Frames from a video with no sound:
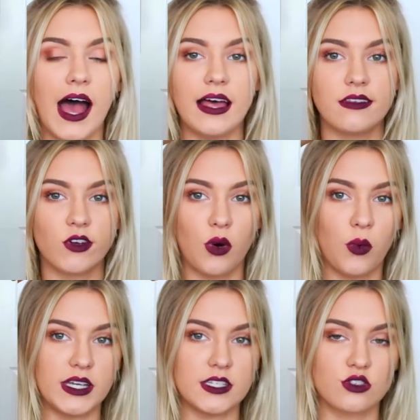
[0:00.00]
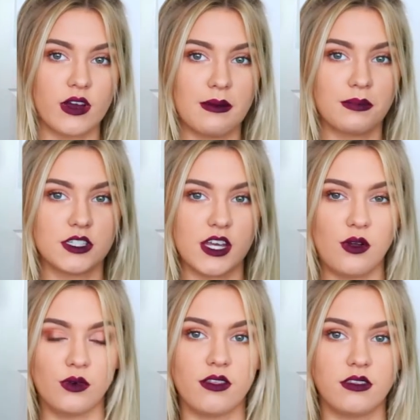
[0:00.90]
and they've got a white stripe
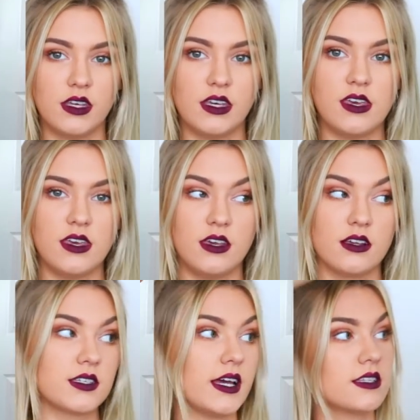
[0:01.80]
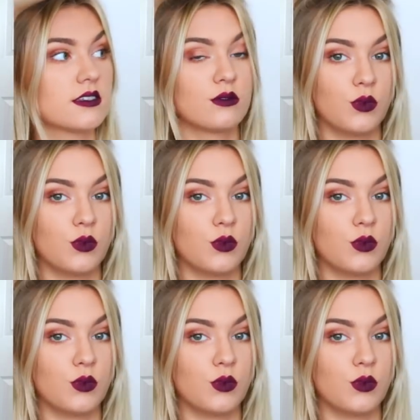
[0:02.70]
down the sides,